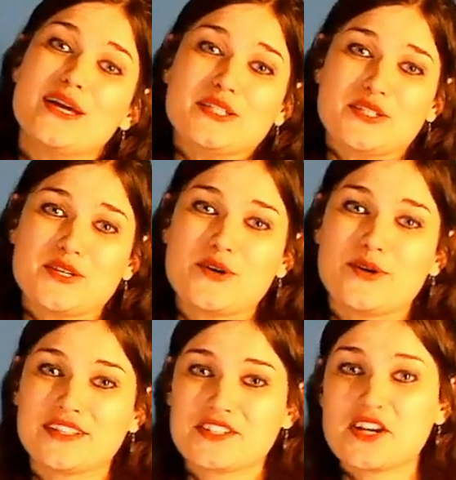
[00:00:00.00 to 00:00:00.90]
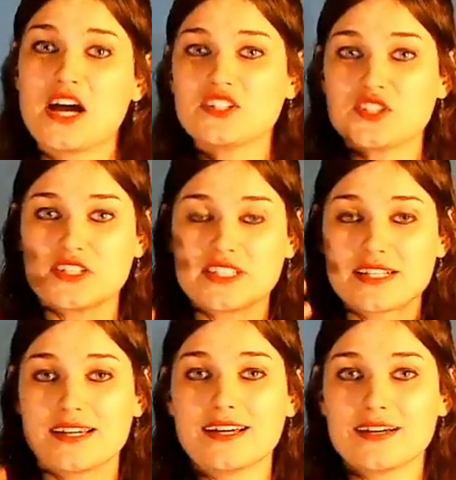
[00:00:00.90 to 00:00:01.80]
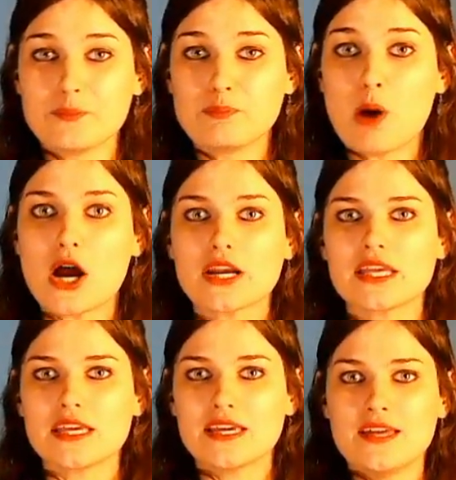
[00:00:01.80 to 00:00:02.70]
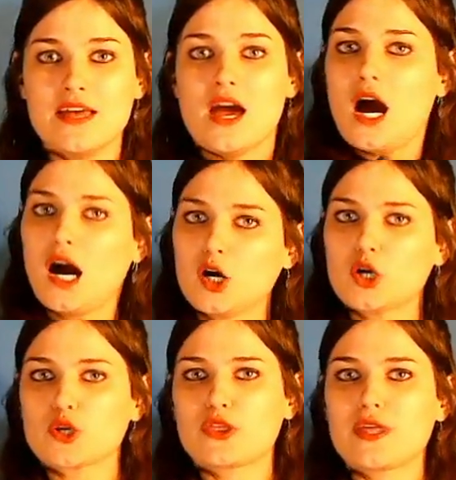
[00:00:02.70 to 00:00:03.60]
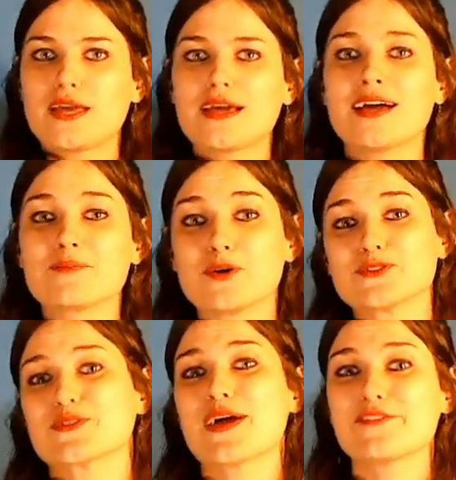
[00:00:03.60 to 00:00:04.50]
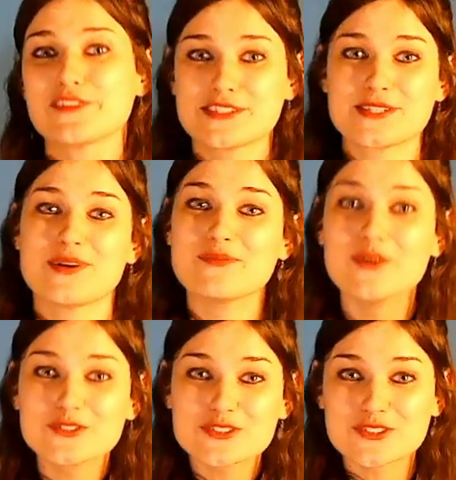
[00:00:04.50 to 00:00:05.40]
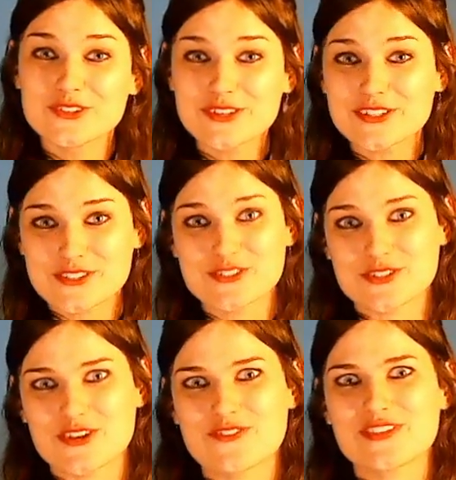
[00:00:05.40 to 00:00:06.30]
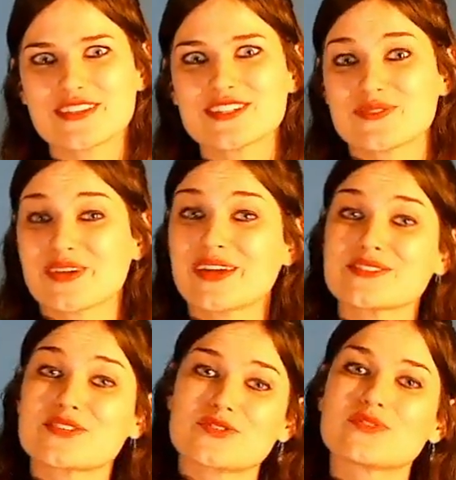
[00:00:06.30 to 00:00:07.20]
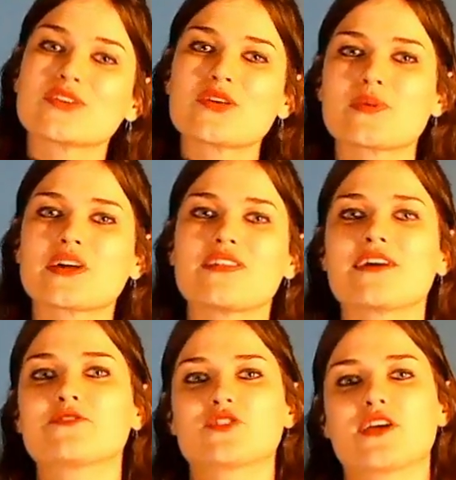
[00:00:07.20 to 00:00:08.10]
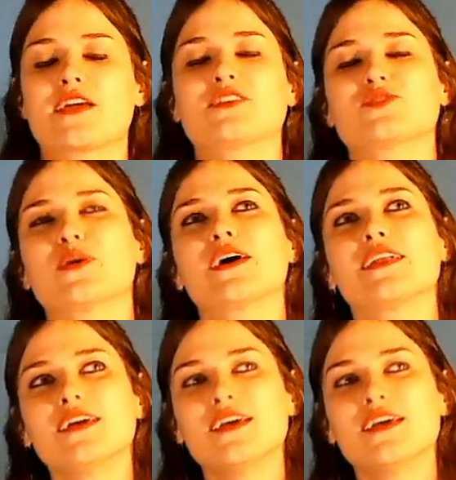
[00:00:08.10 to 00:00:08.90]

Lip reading: so it's not just a body hunger thing. I'm also having some emotional issues over this because it's a really big life change, but